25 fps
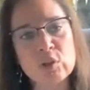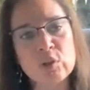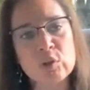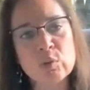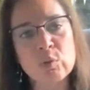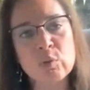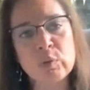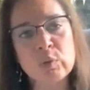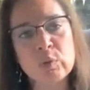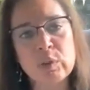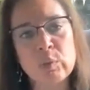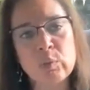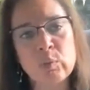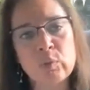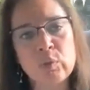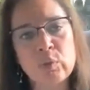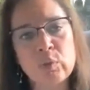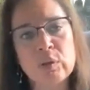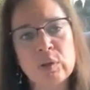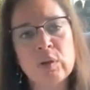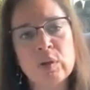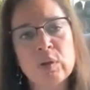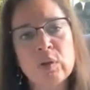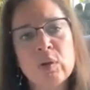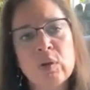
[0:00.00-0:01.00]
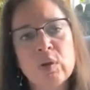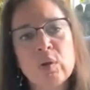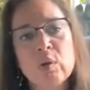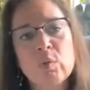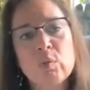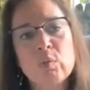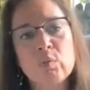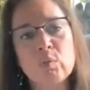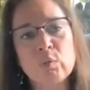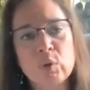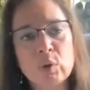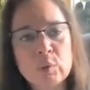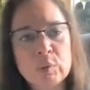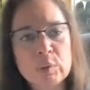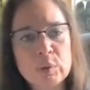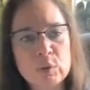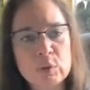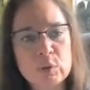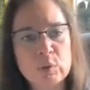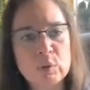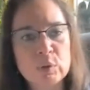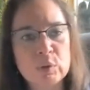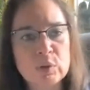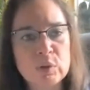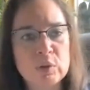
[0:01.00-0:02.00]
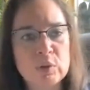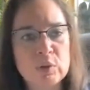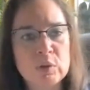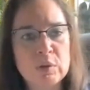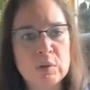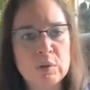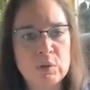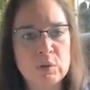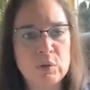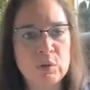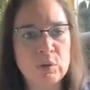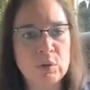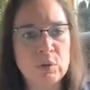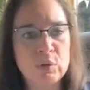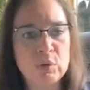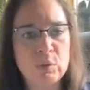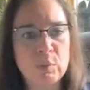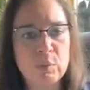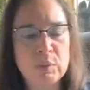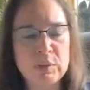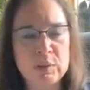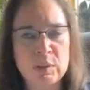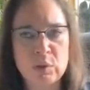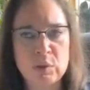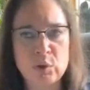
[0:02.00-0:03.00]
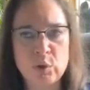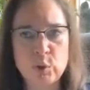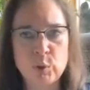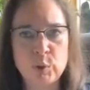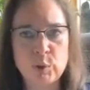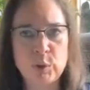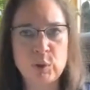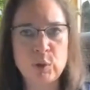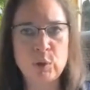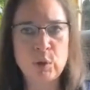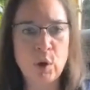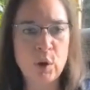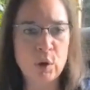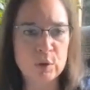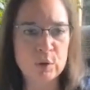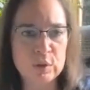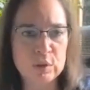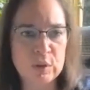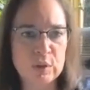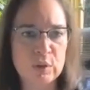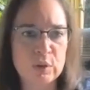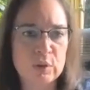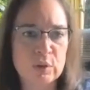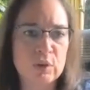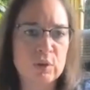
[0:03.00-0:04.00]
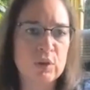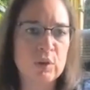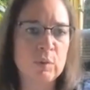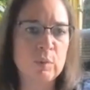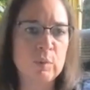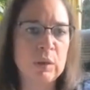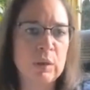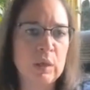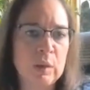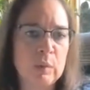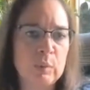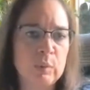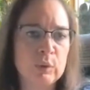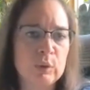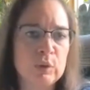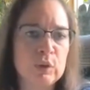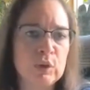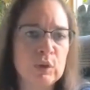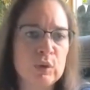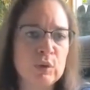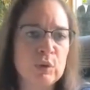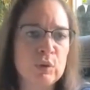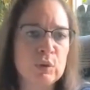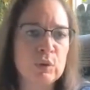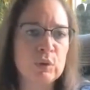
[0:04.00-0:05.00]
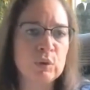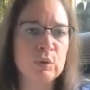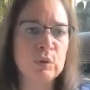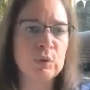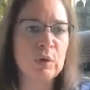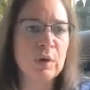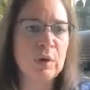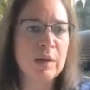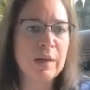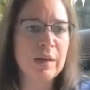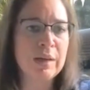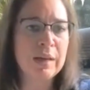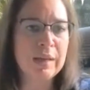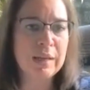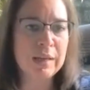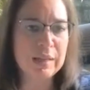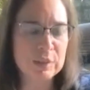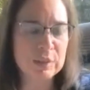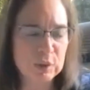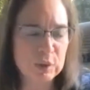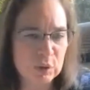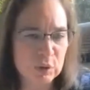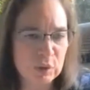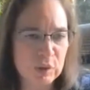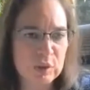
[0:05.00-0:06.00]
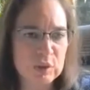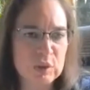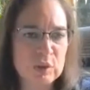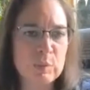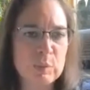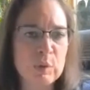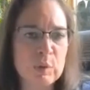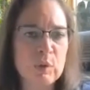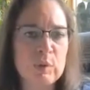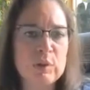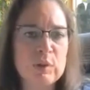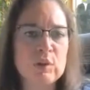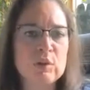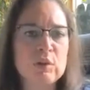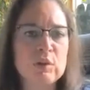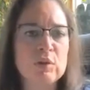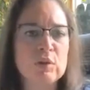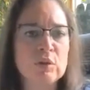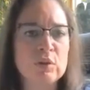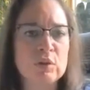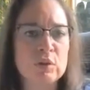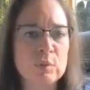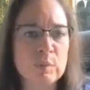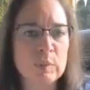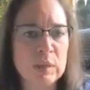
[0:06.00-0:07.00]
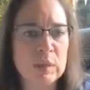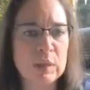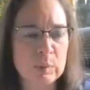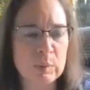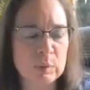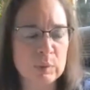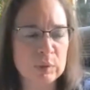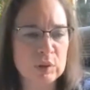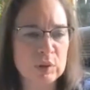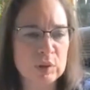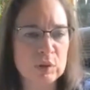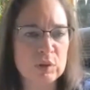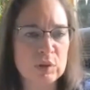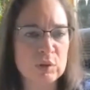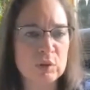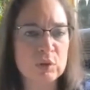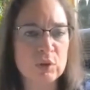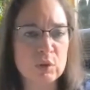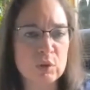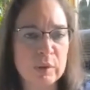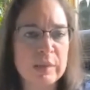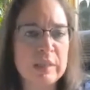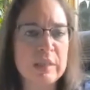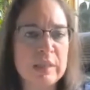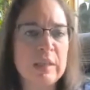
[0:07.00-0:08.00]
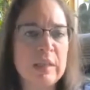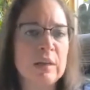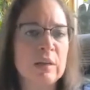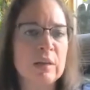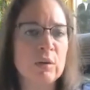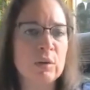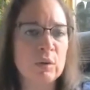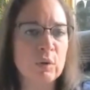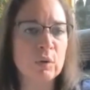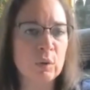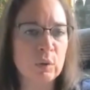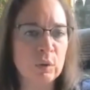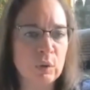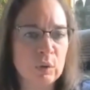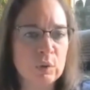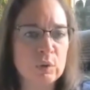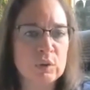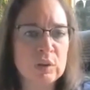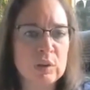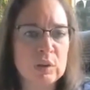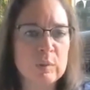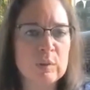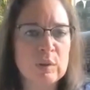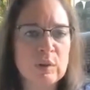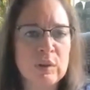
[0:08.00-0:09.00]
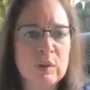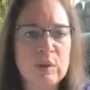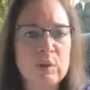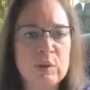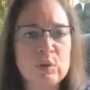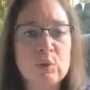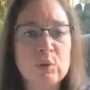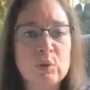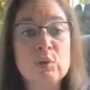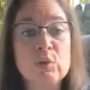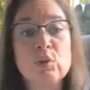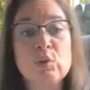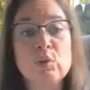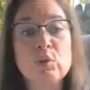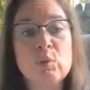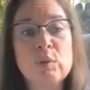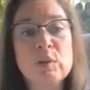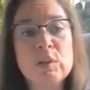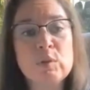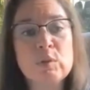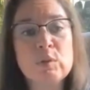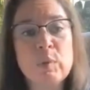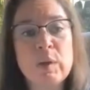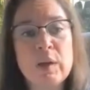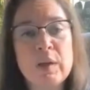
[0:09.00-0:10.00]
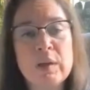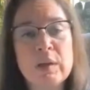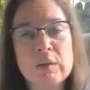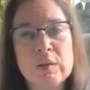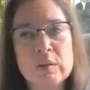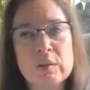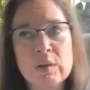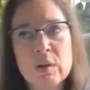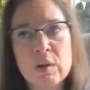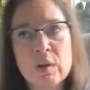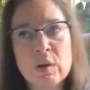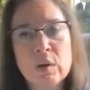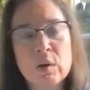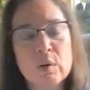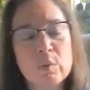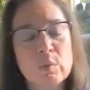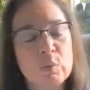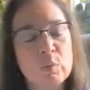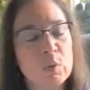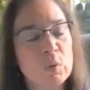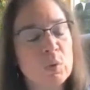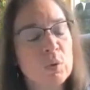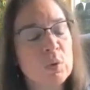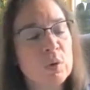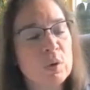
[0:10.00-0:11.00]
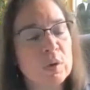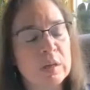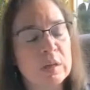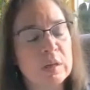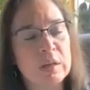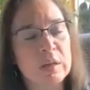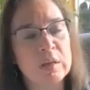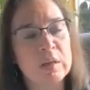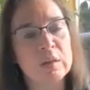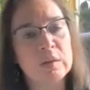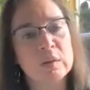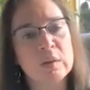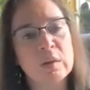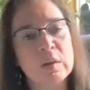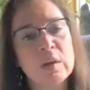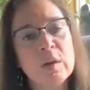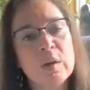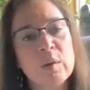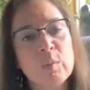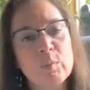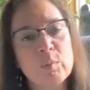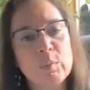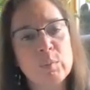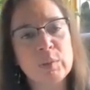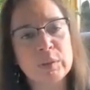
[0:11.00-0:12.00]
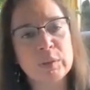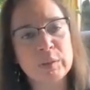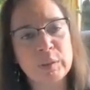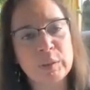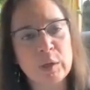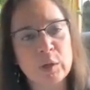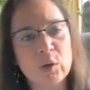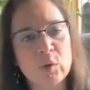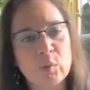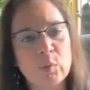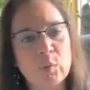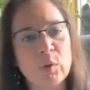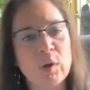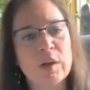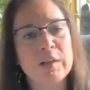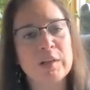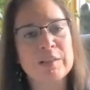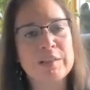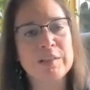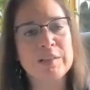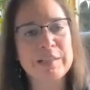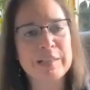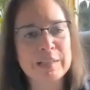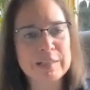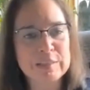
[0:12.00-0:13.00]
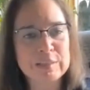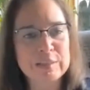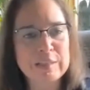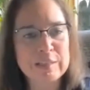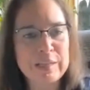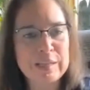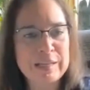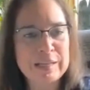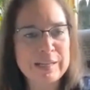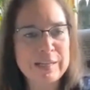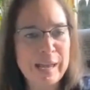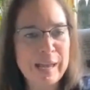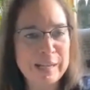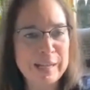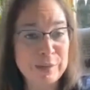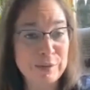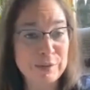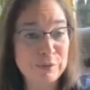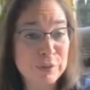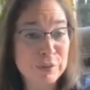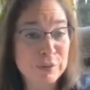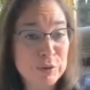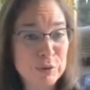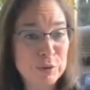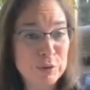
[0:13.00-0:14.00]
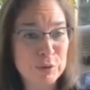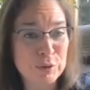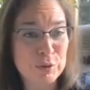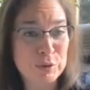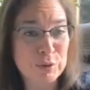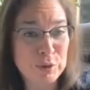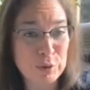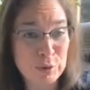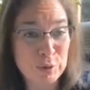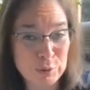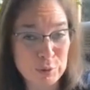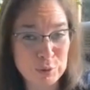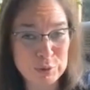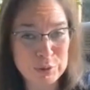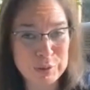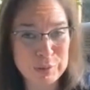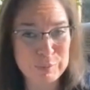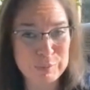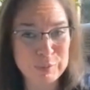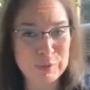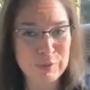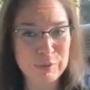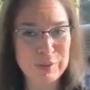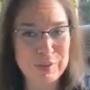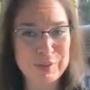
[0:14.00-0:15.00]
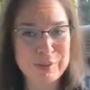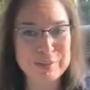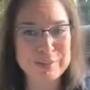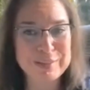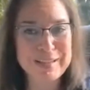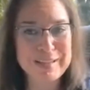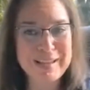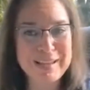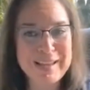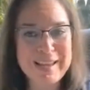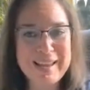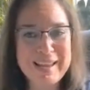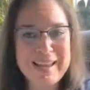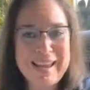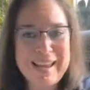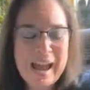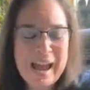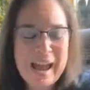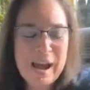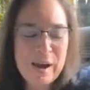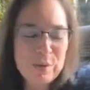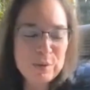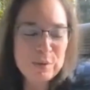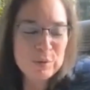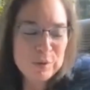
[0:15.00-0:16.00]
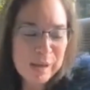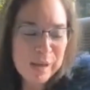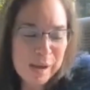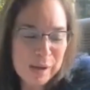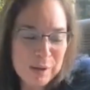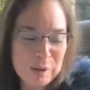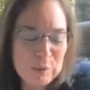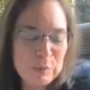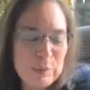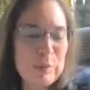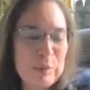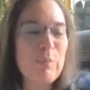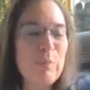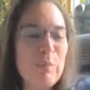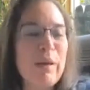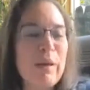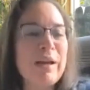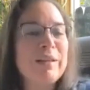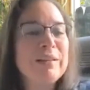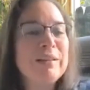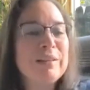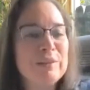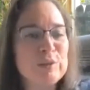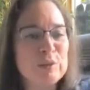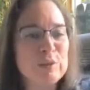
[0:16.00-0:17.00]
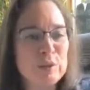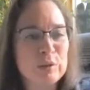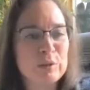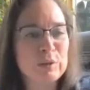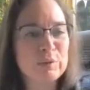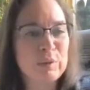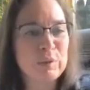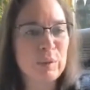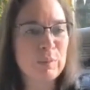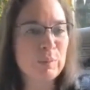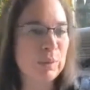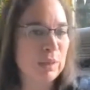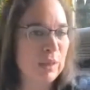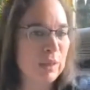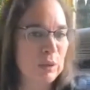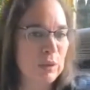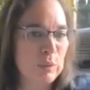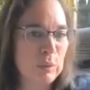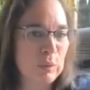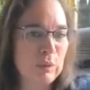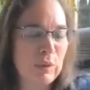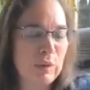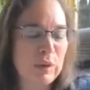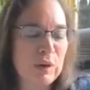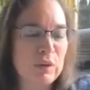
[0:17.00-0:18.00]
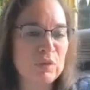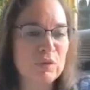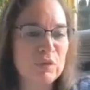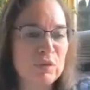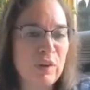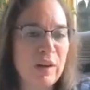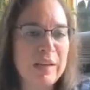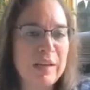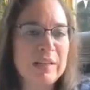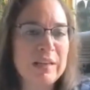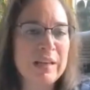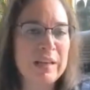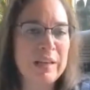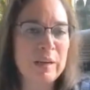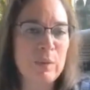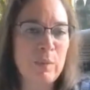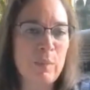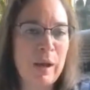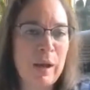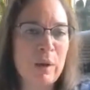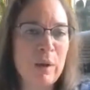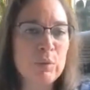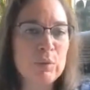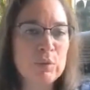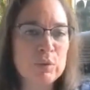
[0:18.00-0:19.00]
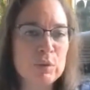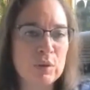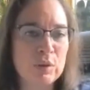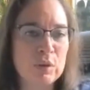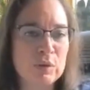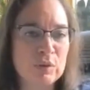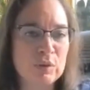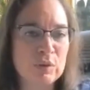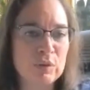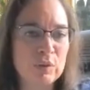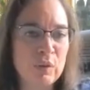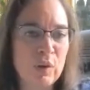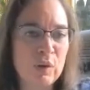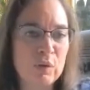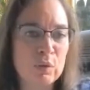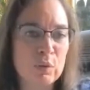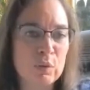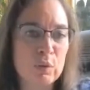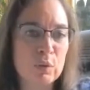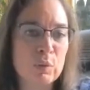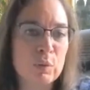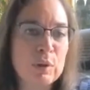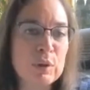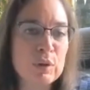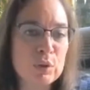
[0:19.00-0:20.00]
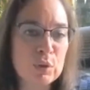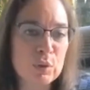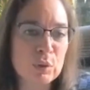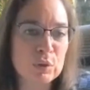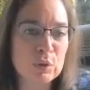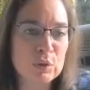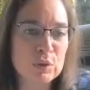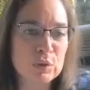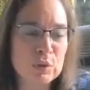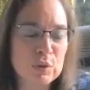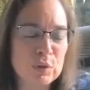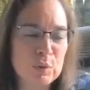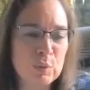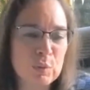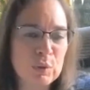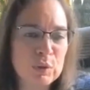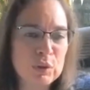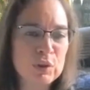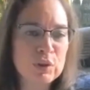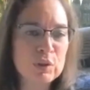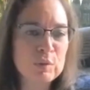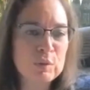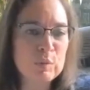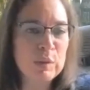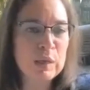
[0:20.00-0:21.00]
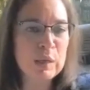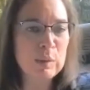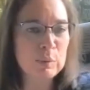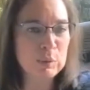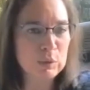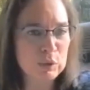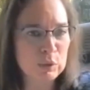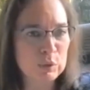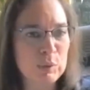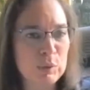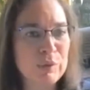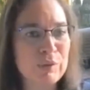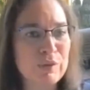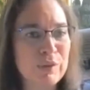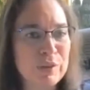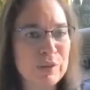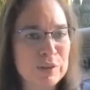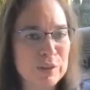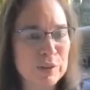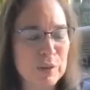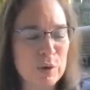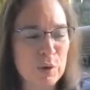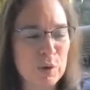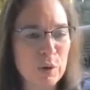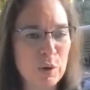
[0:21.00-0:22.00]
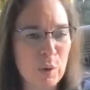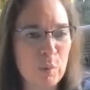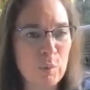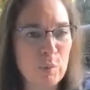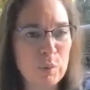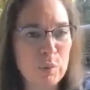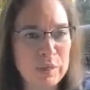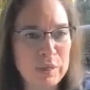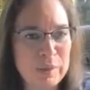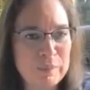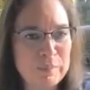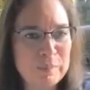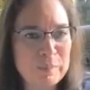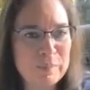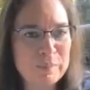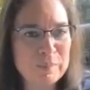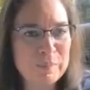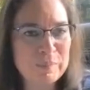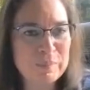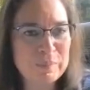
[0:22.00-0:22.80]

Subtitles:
Do we put more resources into potentially call centers to be able to answer customer questions or to be able to do training or those types of things? Or do we spend more in building out our product and adding features and those types of things? How do we balance all of that? Because we've got a finite amount of resources in which to be able to invest in our company.